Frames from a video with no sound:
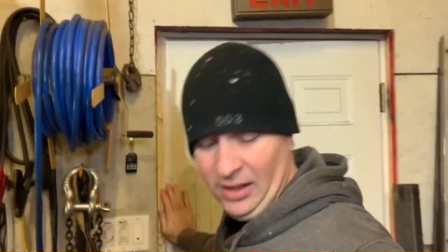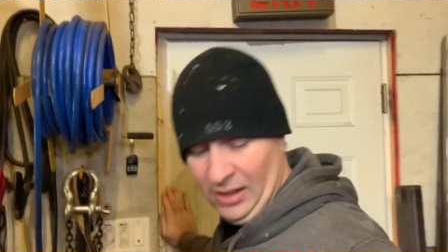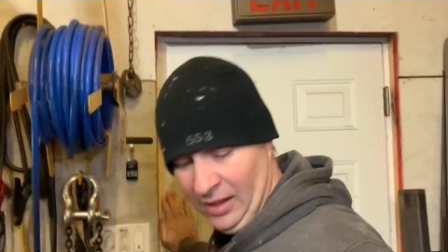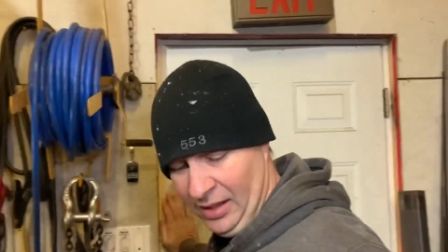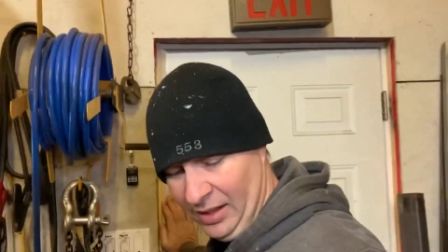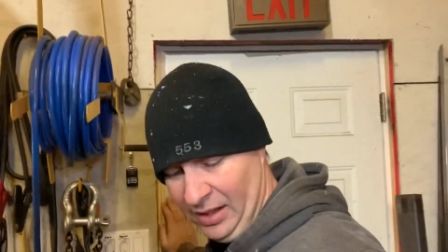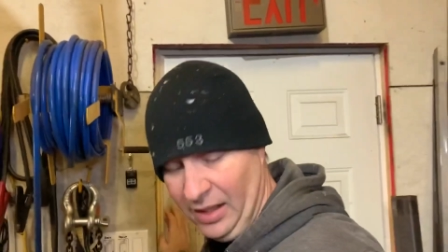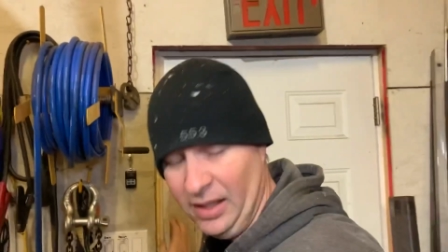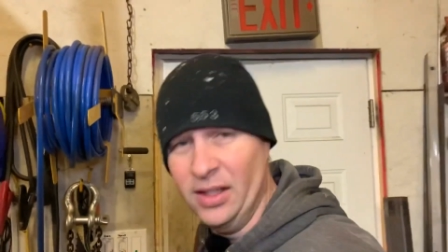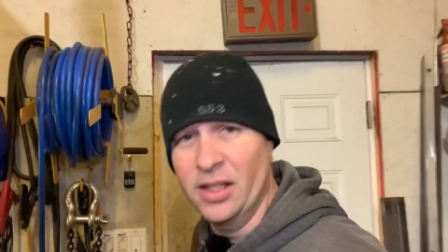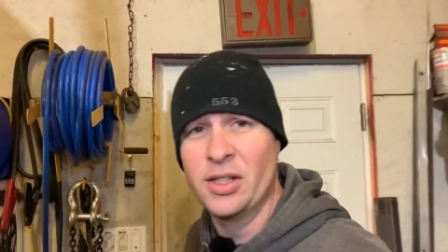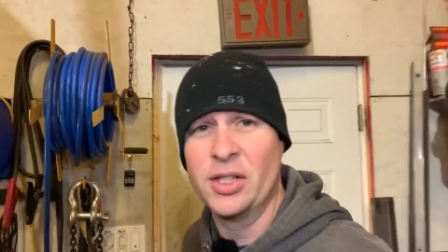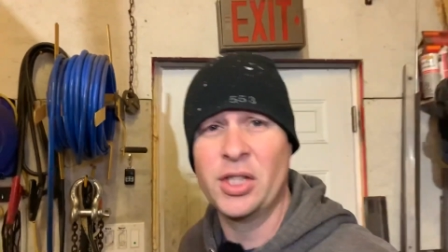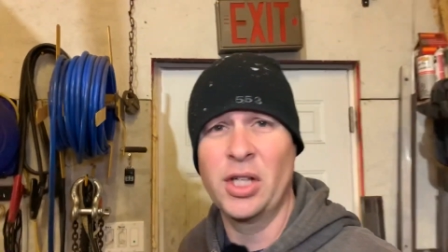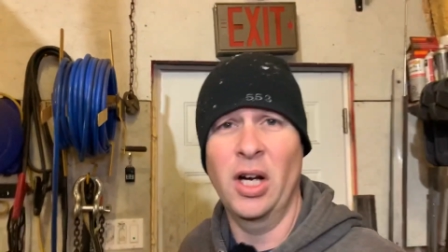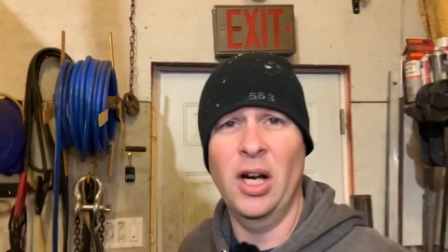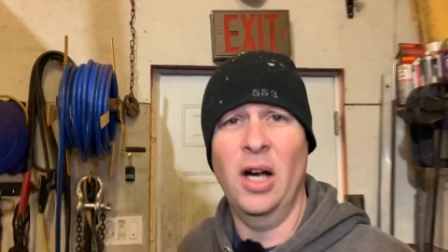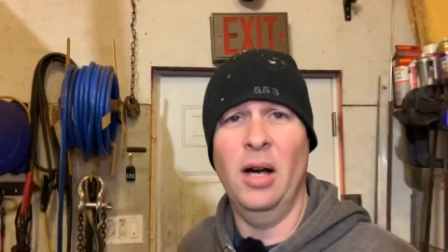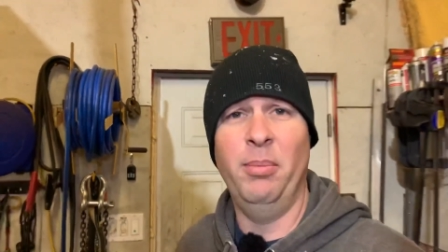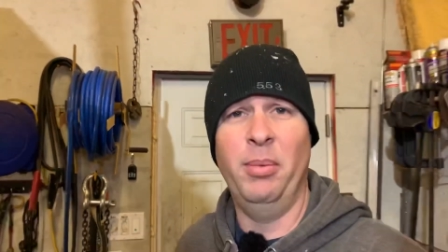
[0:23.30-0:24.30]
in the
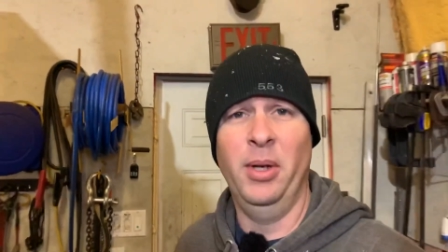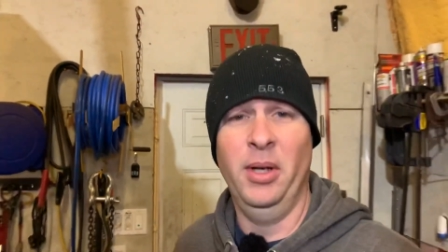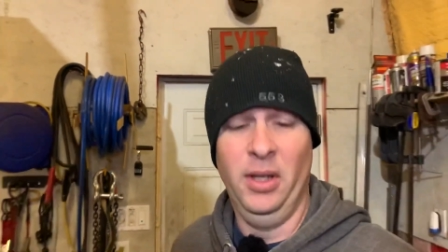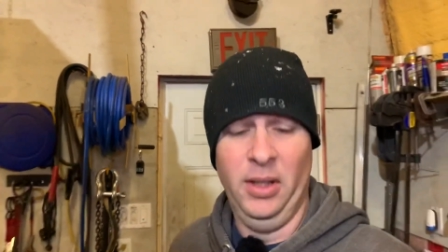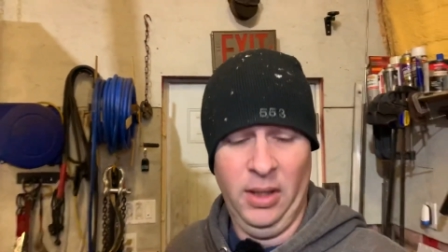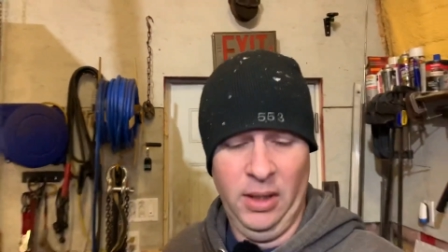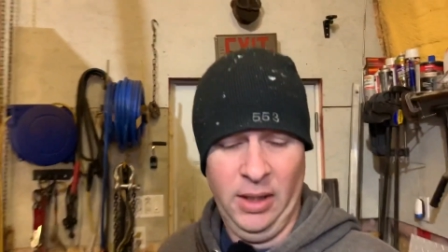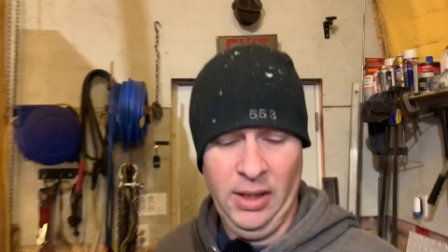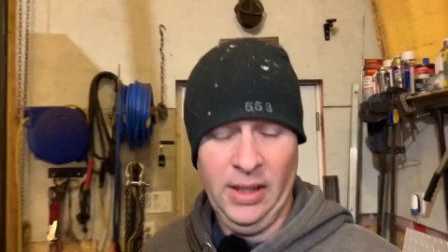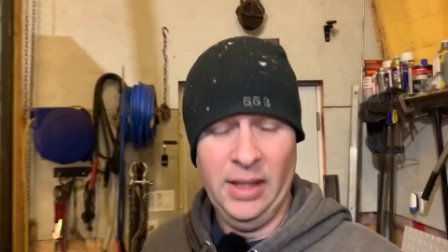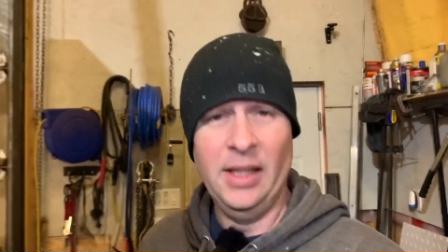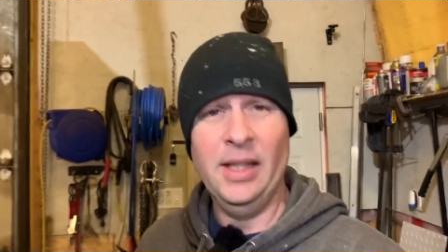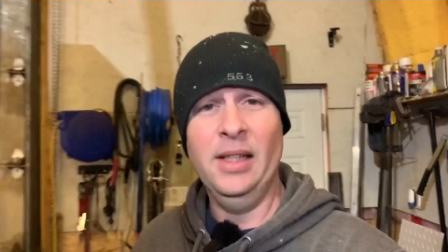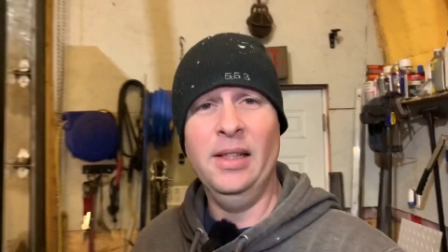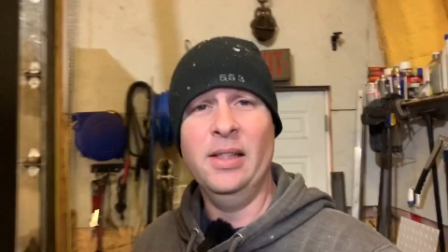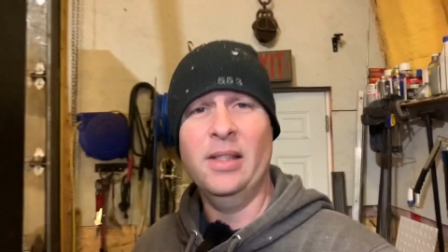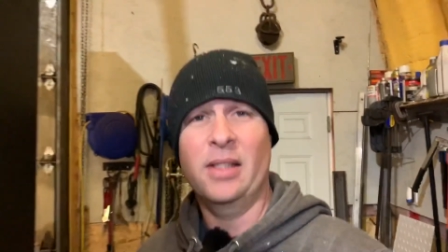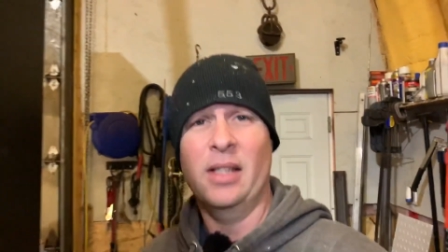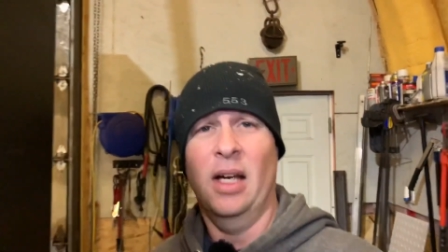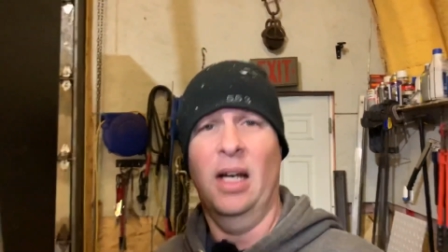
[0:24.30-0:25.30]
shop,
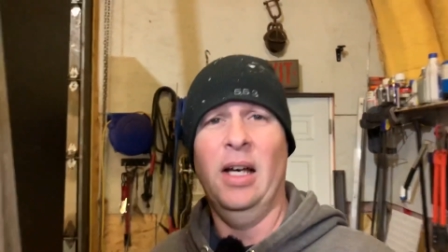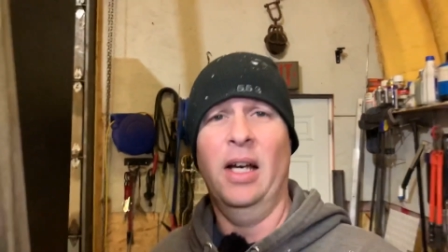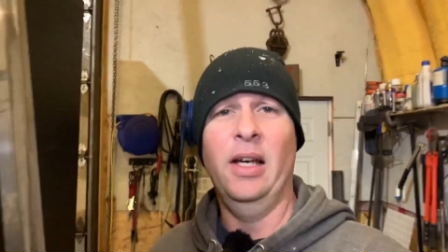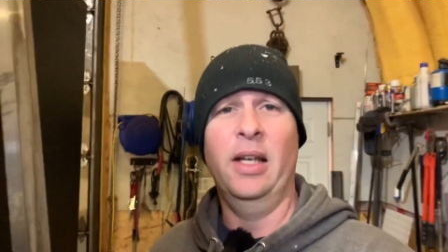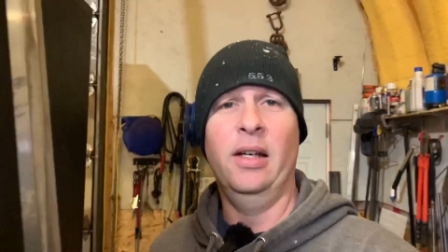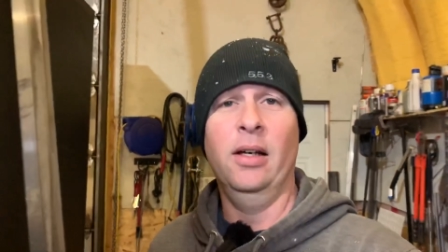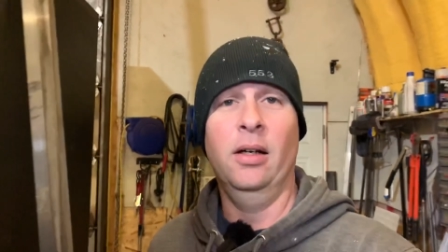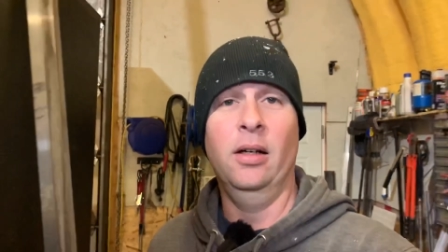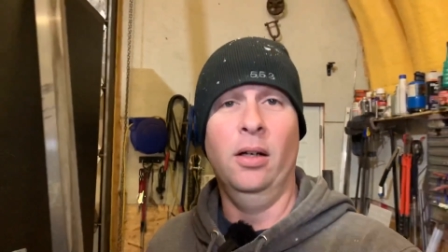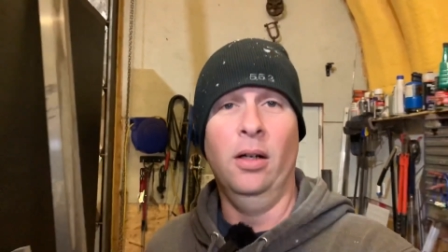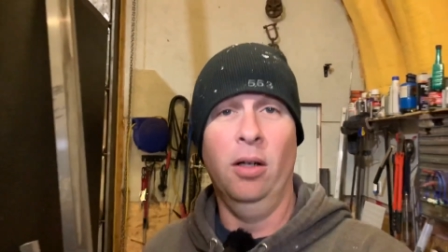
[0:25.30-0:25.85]
inside,